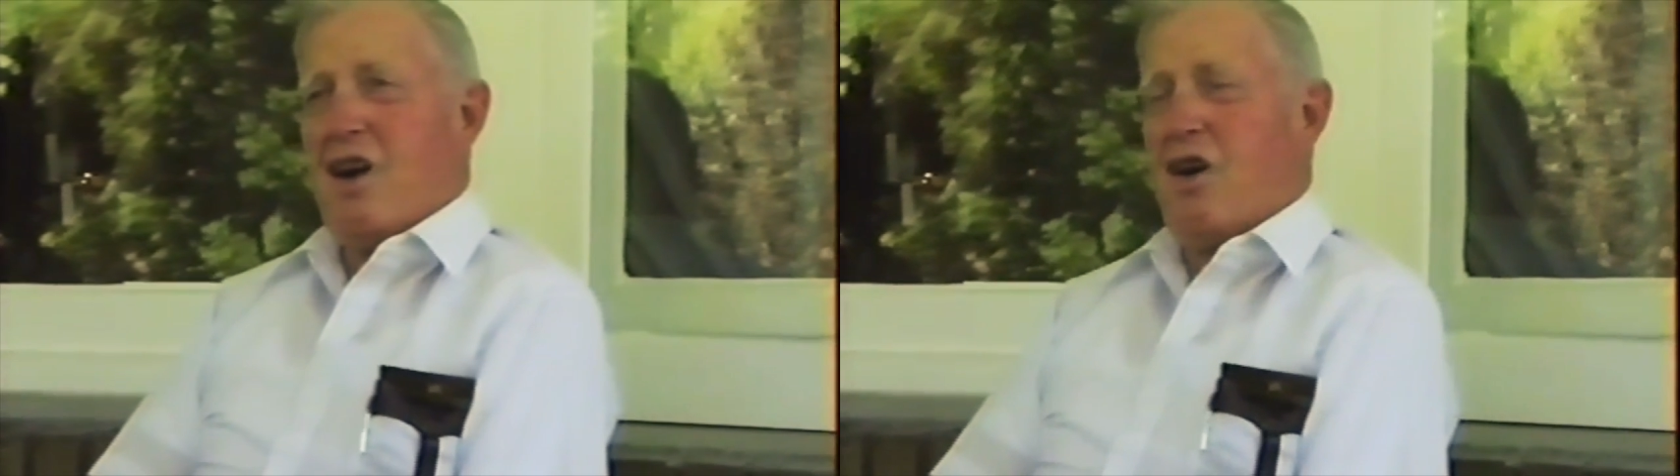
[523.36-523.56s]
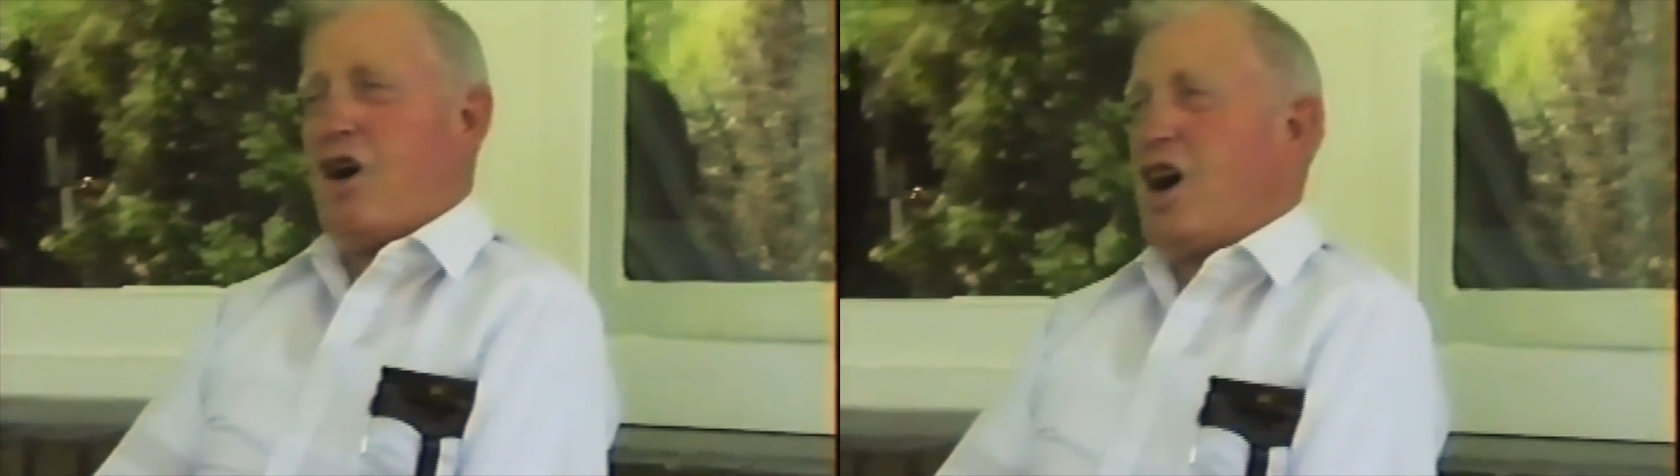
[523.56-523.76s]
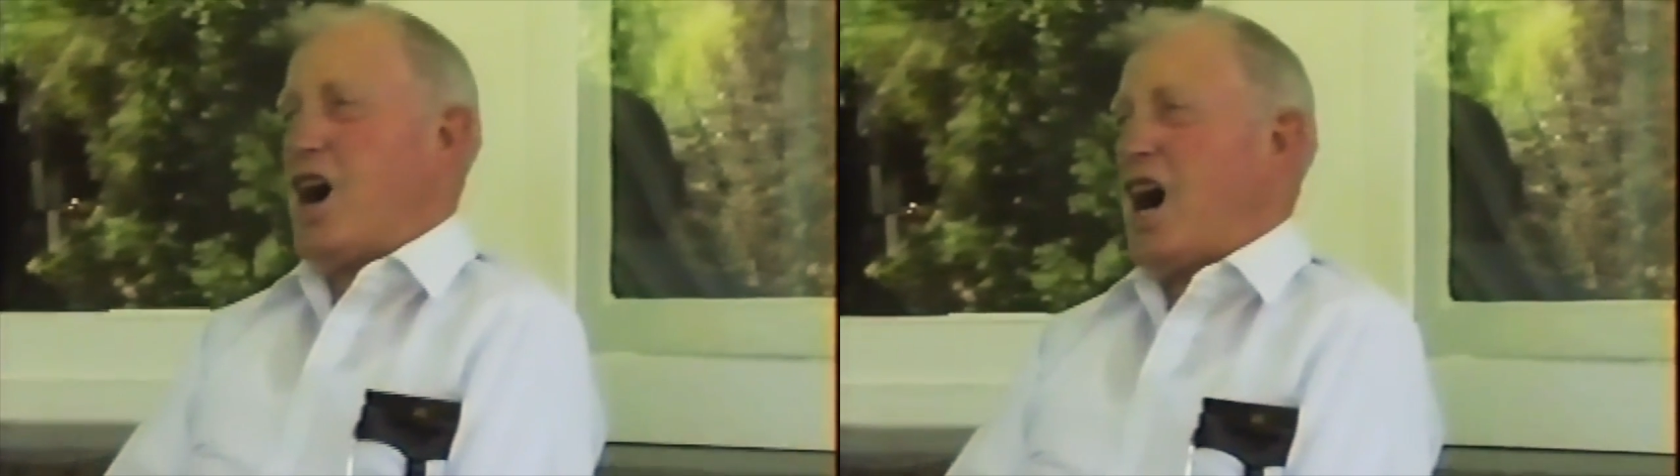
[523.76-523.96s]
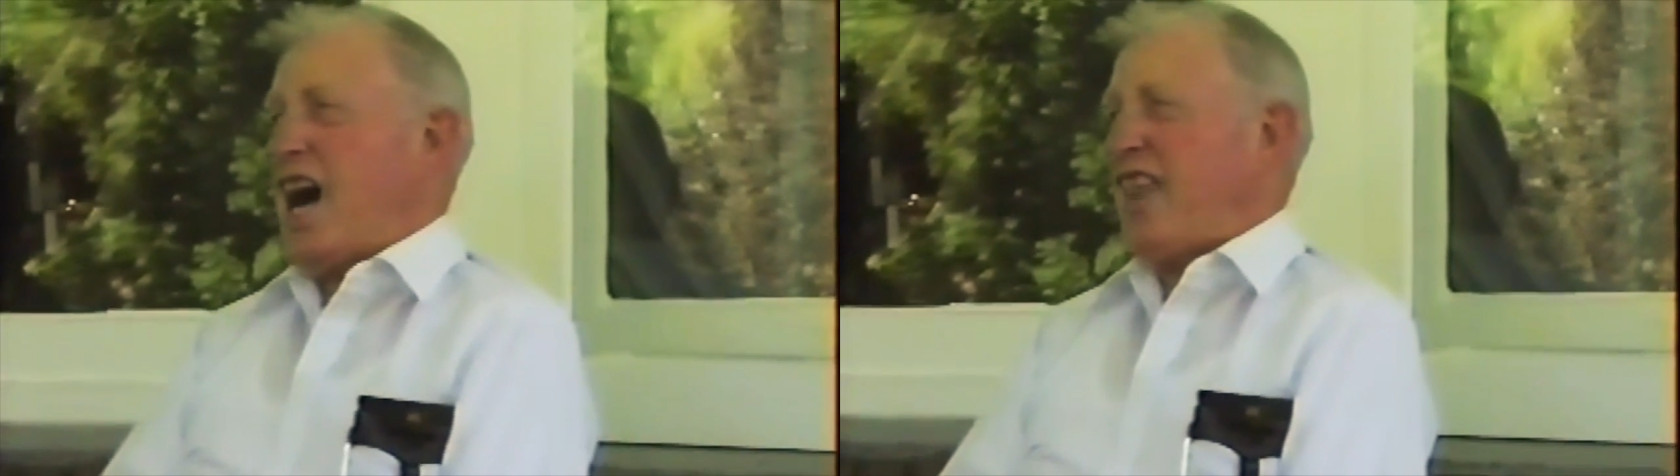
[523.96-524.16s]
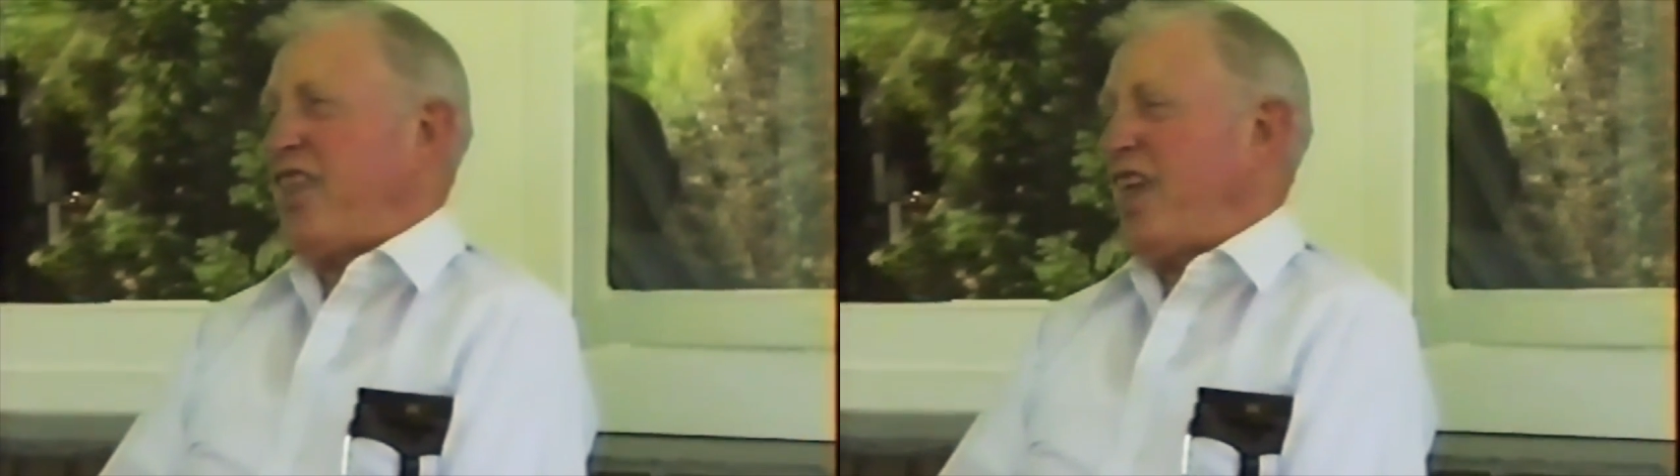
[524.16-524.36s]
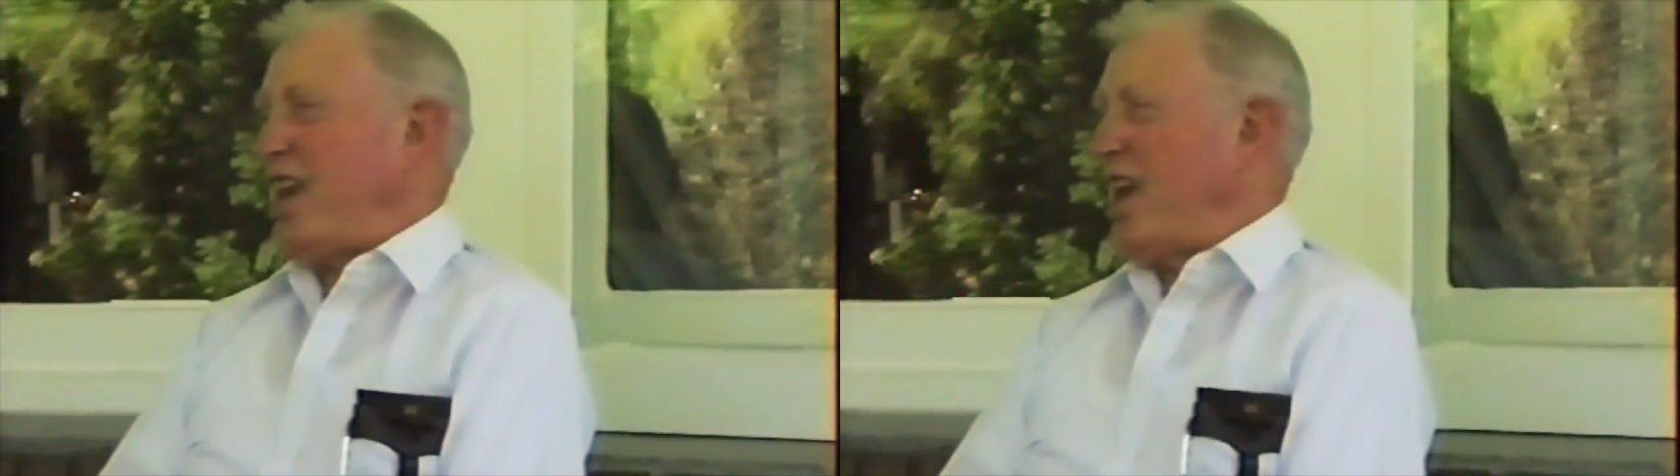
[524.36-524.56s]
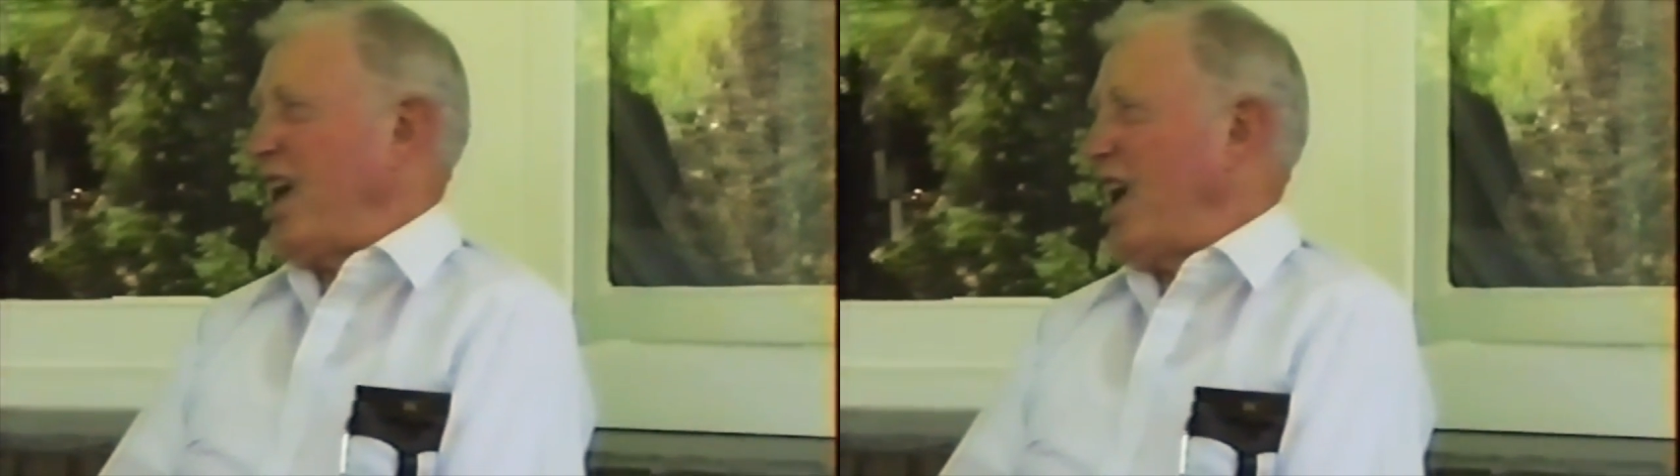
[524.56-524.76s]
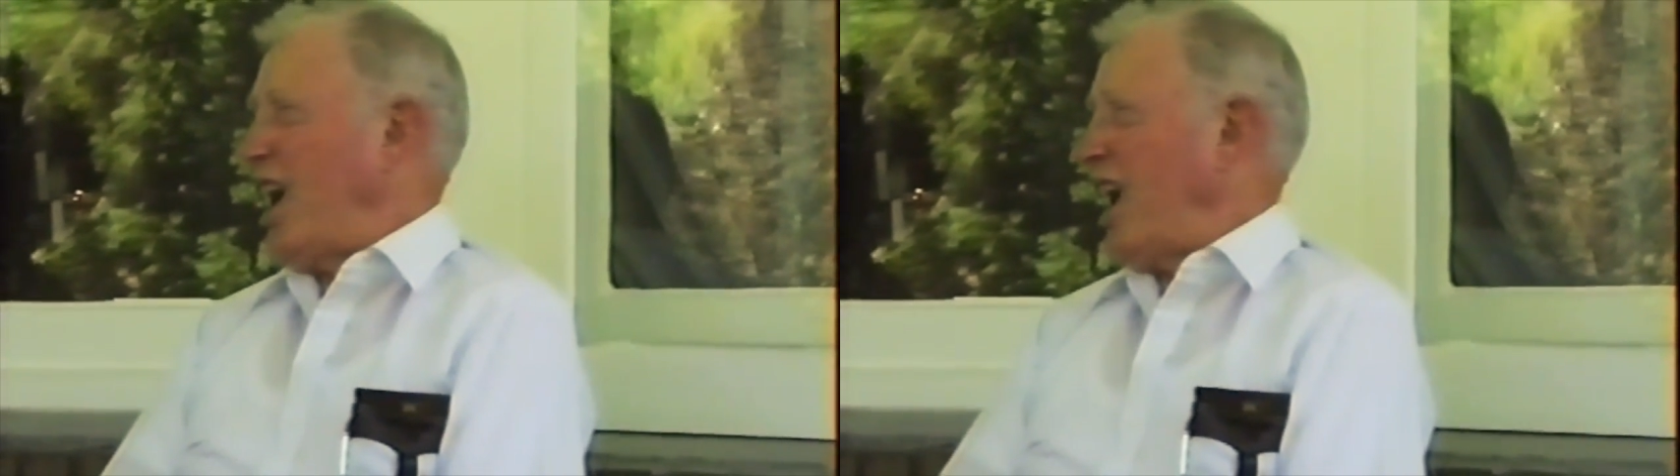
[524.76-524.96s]
Oh,
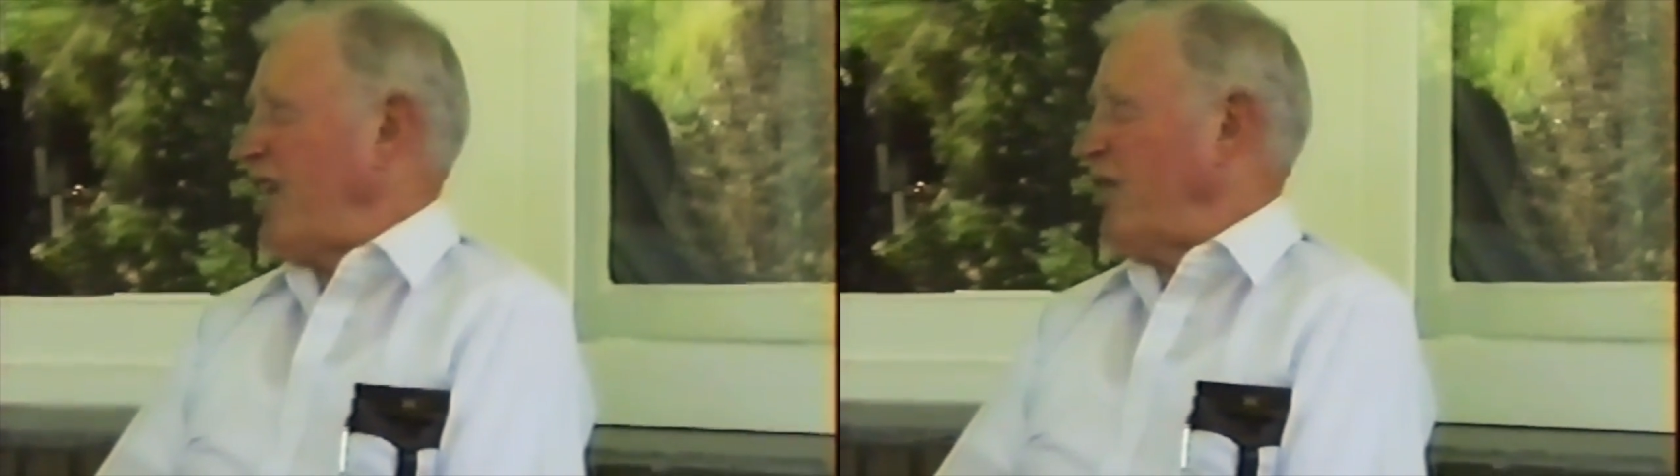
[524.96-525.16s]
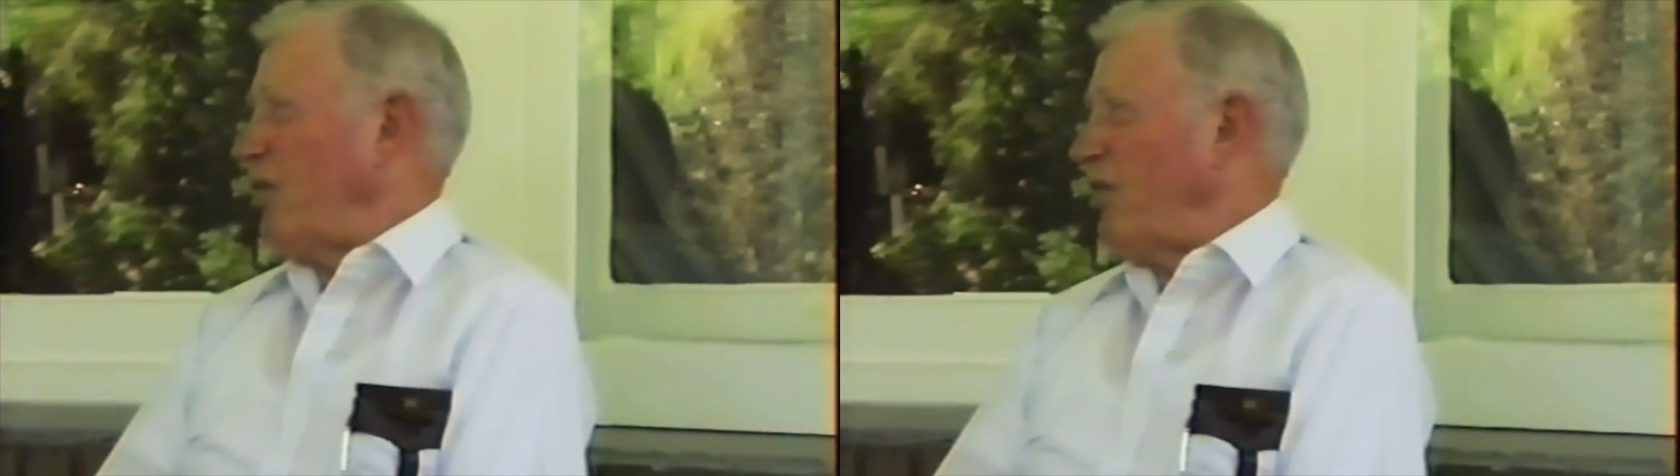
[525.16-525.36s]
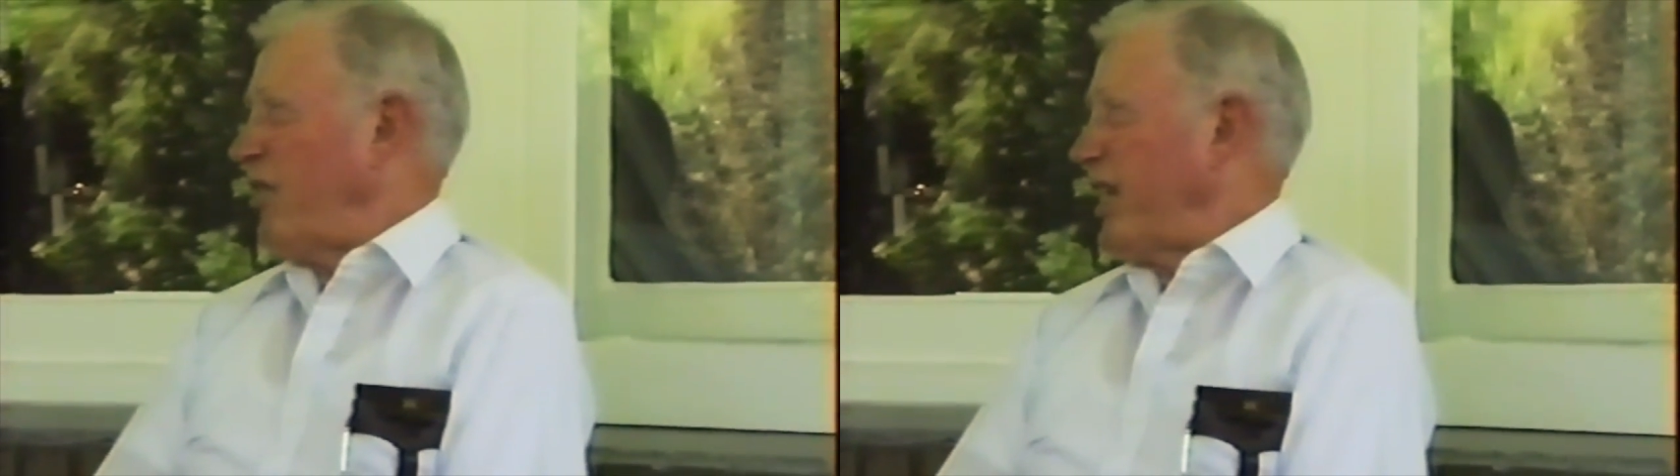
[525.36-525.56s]
I don't